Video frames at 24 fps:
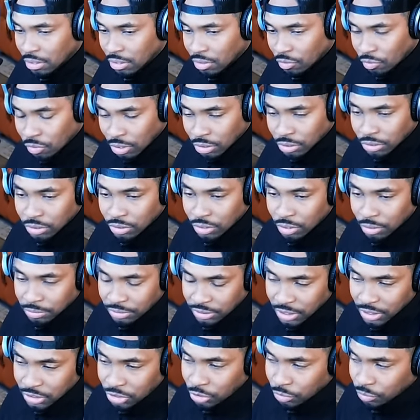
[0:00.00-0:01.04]
Well, you know,
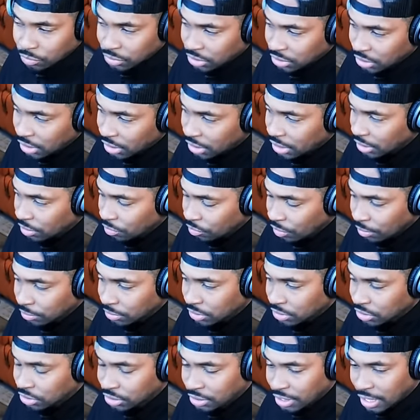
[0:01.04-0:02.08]
since you was looking, we were
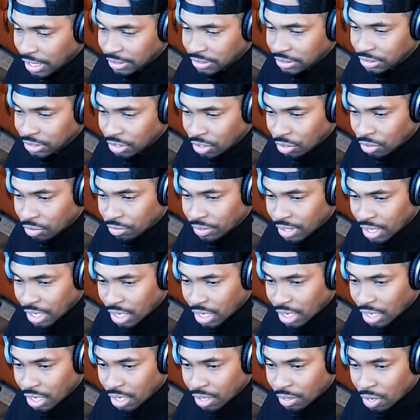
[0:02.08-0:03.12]
discussing on
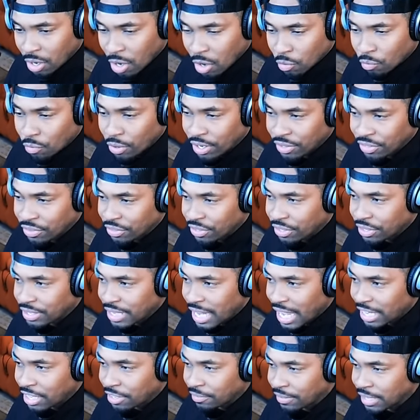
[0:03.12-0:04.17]
uh, whether or
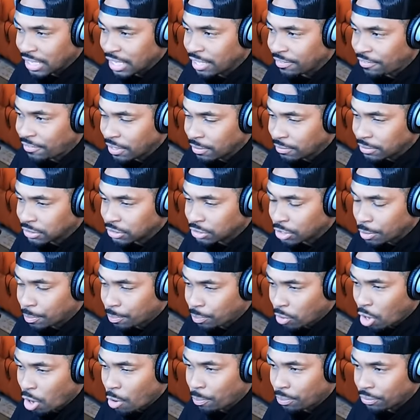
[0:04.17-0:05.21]
not if, if, it was
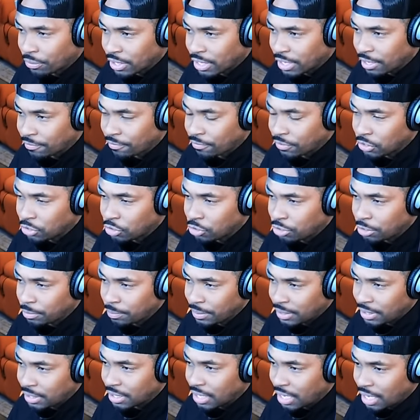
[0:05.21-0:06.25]
appropriate for you to
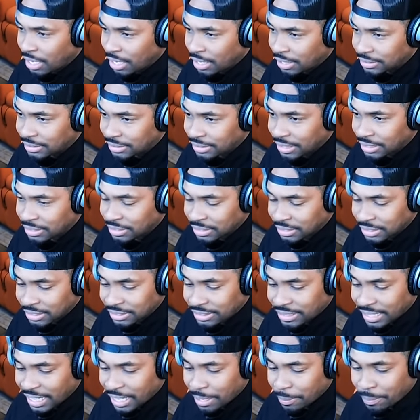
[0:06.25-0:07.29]
be uh, dissing a
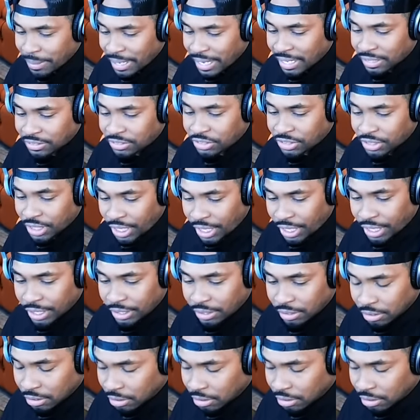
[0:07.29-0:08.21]
dead man's son.